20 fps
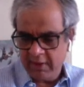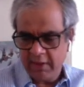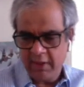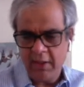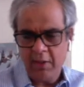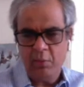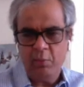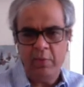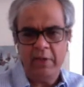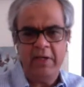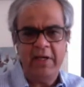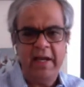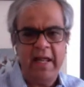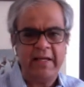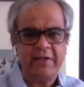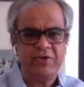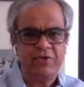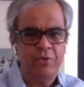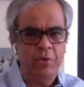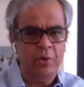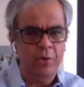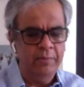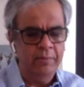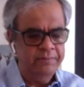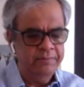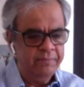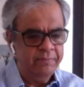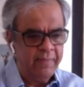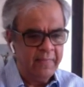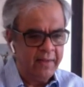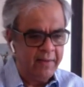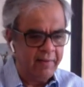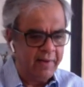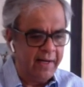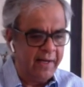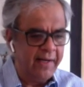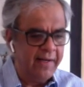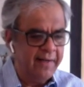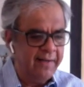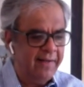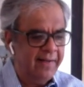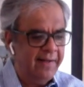deal with Nextdoor, right?